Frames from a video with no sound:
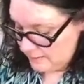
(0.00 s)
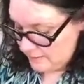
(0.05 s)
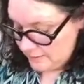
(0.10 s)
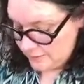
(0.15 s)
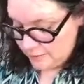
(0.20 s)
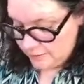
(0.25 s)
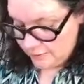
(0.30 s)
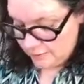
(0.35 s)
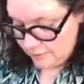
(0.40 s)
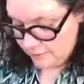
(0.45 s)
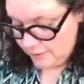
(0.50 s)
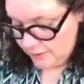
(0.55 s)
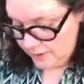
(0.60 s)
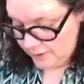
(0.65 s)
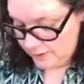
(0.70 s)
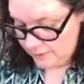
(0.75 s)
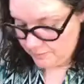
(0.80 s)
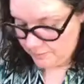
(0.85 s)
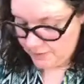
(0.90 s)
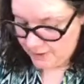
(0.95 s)
So
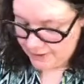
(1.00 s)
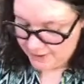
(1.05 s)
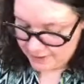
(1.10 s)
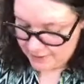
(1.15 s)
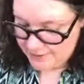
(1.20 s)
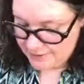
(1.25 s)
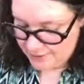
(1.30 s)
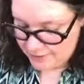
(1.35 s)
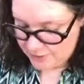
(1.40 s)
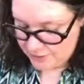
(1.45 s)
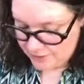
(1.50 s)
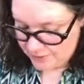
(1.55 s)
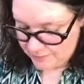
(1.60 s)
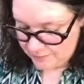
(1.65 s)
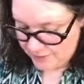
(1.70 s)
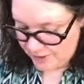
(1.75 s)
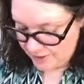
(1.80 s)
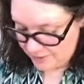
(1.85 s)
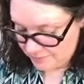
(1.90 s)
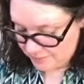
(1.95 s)
I guess I shouldn't
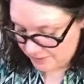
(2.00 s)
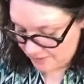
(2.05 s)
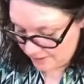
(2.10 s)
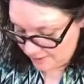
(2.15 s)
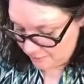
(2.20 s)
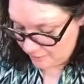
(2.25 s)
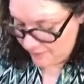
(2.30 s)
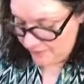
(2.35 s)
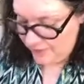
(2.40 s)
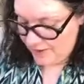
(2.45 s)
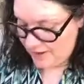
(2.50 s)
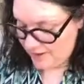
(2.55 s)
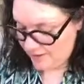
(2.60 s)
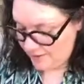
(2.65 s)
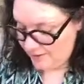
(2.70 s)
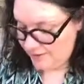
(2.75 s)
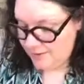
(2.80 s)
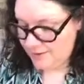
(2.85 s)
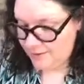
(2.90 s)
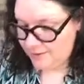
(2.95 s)
be upset with that.
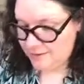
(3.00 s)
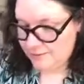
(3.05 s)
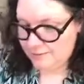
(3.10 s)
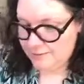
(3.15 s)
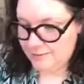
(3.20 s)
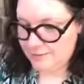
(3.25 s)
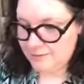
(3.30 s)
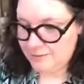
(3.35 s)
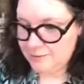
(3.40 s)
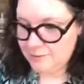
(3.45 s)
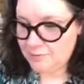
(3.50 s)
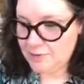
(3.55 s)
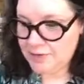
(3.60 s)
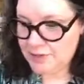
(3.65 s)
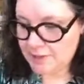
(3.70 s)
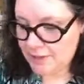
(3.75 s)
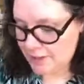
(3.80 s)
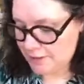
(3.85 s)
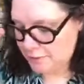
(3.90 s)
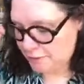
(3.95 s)
When
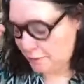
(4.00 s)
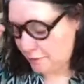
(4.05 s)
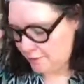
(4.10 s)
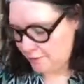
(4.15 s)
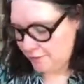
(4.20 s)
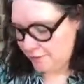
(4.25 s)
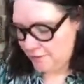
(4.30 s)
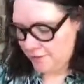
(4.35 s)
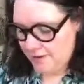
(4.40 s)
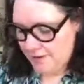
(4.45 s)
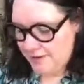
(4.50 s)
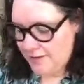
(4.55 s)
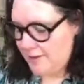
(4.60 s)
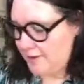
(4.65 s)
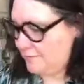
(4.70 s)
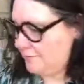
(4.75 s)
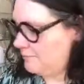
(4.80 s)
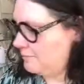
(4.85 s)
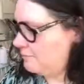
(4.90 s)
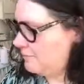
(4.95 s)
did I start learning that?
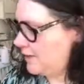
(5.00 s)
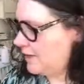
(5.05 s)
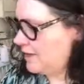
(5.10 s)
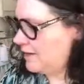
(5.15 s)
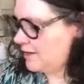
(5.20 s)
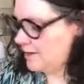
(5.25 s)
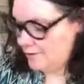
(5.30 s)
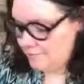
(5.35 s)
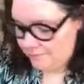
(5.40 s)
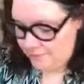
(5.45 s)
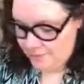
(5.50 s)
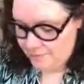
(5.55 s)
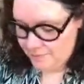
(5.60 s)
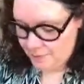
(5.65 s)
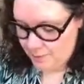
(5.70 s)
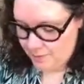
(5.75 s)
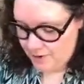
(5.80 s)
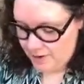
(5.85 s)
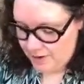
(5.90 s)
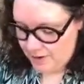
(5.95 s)
Beginning of
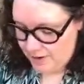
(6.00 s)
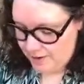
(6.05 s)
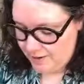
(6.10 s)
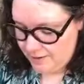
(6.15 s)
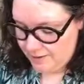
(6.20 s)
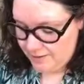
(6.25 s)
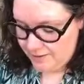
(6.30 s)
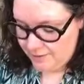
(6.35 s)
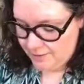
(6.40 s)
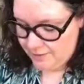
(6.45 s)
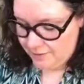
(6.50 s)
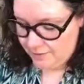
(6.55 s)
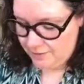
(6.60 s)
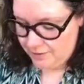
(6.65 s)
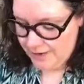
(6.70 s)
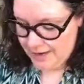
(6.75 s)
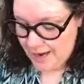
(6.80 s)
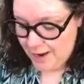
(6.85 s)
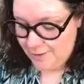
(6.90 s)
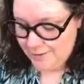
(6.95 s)
February.
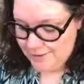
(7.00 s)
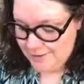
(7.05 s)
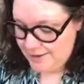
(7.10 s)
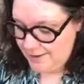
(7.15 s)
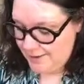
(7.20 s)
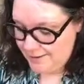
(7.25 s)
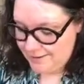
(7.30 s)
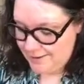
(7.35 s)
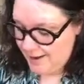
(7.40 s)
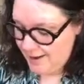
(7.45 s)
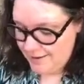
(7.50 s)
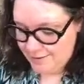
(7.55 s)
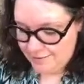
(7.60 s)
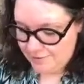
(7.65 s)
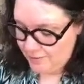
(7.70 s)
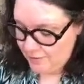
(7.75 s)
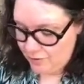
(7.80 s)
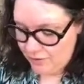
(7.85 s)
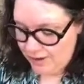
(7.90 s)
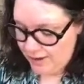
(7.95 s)
Learning how to knit. Hadn't
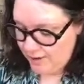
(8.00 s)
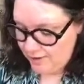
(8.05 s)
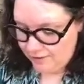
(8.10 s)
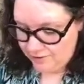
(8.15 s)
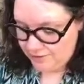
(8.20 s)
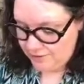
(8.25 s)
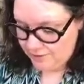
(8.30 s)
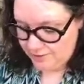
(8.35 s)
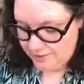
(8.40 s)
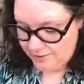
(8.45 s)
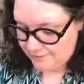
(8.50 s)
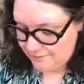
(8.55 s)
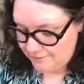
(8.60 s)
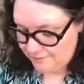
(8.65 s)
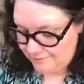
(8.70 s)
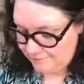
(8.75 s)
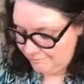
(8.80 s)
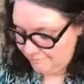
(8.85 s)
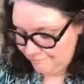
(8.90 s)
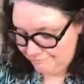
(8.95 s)
held a
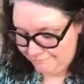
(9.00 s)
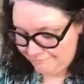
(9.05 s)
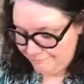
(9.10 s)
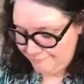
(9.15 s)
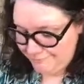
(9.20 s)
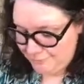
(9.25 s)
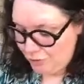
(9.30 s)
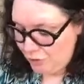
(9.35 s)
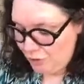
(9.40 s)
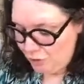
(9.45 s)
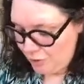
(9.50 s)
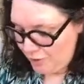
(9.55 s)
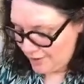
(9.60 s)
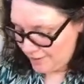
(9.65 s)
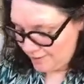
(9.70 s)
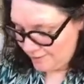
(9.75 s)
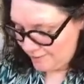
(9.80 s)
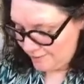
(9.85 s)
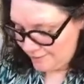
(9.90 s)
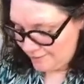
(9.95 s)
hook
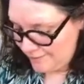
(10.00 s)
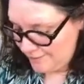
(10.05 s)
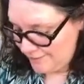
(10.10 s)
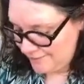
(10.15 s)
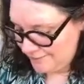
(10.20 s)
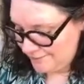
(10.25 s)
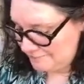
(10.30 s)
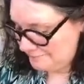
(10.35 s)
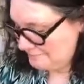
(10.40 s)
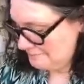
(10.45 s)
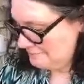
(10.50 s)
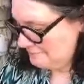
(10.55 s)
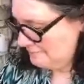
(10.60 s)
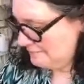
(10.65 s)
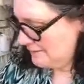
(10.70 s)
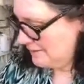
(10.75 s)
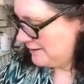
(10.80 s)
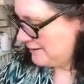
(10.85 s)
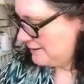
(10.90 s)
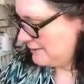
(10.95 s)
or
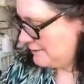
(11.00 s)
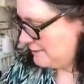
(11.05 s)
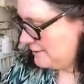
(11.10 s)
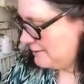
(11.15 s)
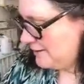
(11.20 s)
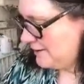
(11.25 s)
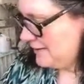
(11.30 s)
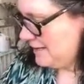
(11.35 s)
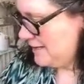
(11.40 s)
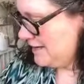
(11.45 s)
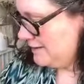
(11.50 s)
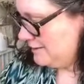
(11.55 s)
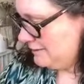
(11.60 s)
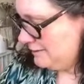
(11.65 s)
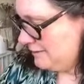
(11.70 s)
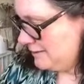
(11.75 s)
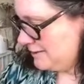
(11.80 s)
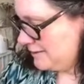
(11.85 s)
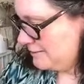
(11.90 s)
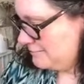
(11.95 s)
a needle
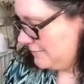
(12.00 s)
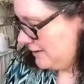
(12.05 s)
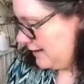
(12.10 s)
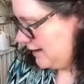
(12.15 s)
in my